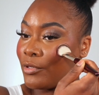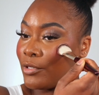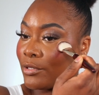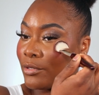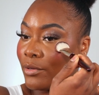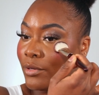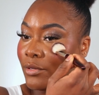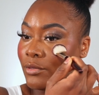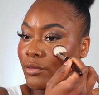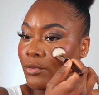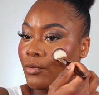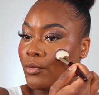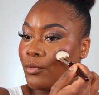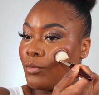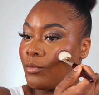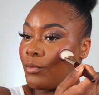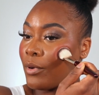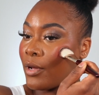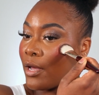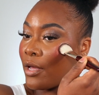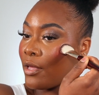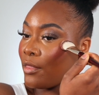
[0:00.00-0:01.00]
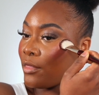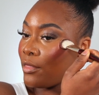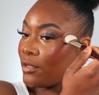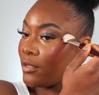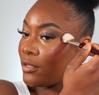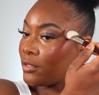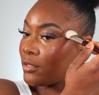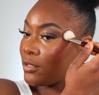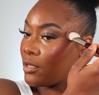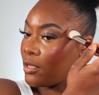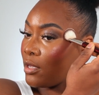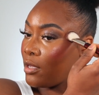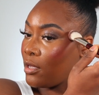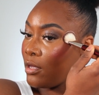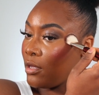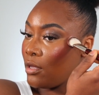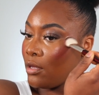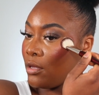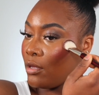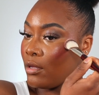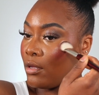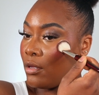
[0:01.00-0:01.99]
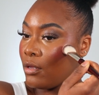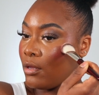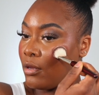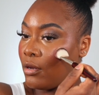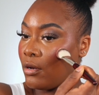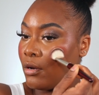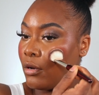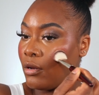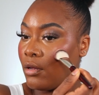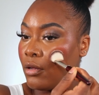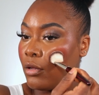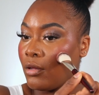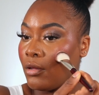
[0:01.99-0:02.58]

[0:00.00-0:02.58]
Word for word: just going to pat this in.